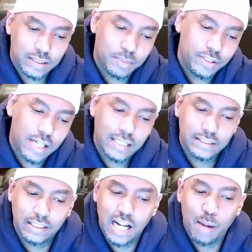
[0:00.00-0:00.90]
some of you guys
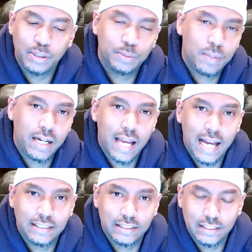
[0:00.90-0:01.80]
in the comments might
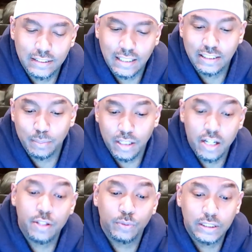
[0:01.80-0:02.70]
actually say some of
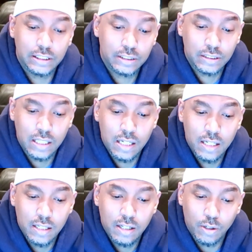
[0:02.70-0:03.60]
the other reasons
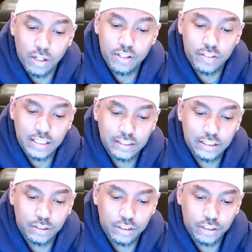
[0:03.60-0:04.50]
or other things
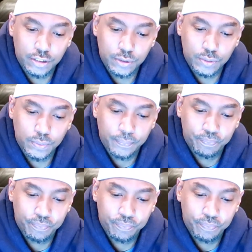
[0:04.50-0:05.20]
that you can do